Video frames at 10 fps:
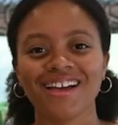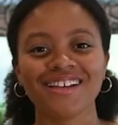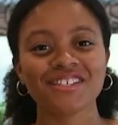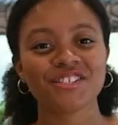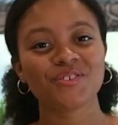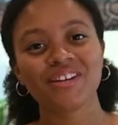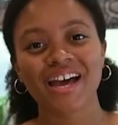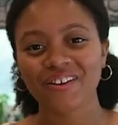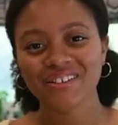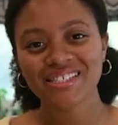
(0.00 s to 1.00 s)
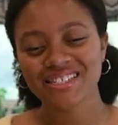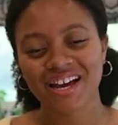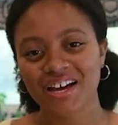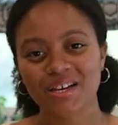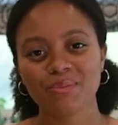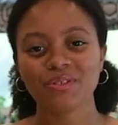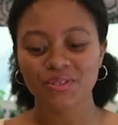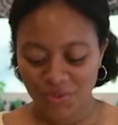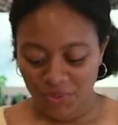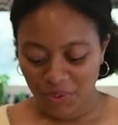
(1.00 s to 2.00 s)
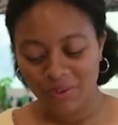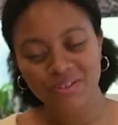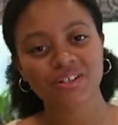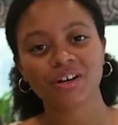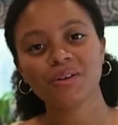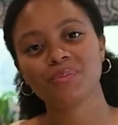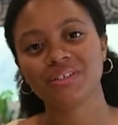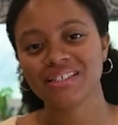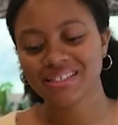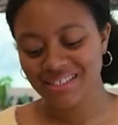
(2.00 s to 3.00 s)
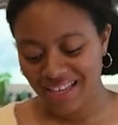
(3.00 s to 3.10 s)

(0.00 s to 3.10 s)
So now it's time to roast our beets,